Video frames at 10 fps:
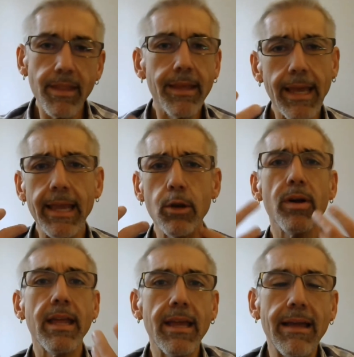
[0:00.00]
yeah, you know
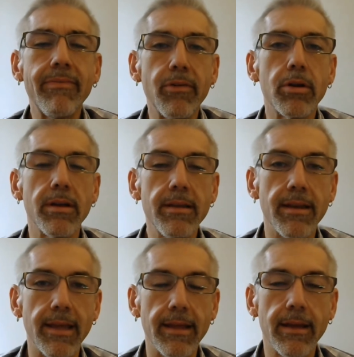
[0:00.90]
what, hey, I feel good
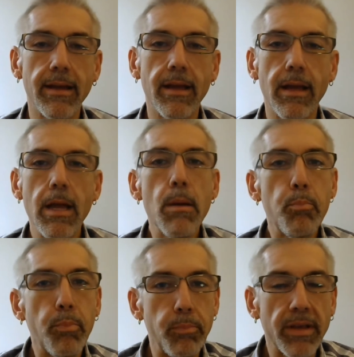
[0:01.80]
today.
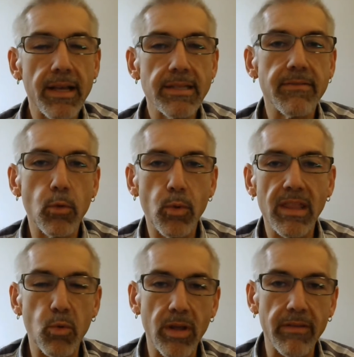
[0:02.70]
But because of the way
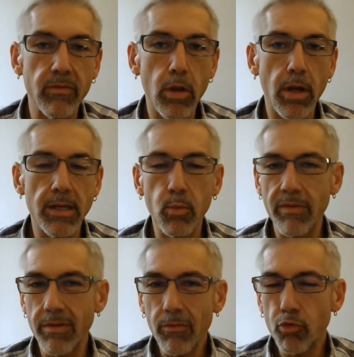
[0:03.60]
that we've looked, we've
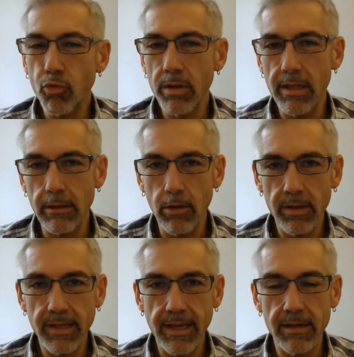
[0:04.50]
never really
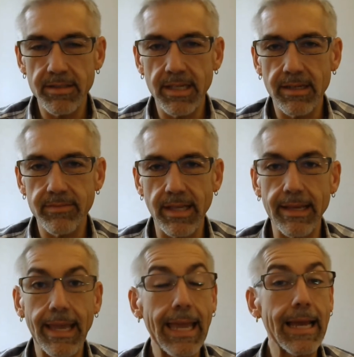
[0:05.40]
looked at ourselves like,
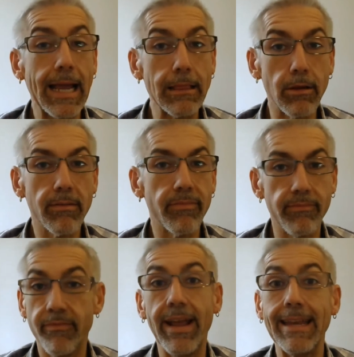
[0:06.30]
hey, I look
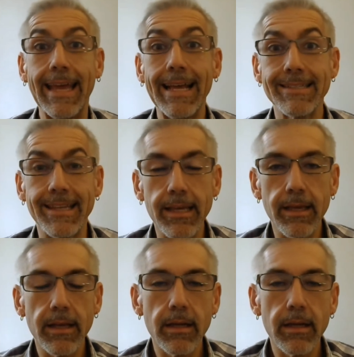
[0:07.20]
fantastic,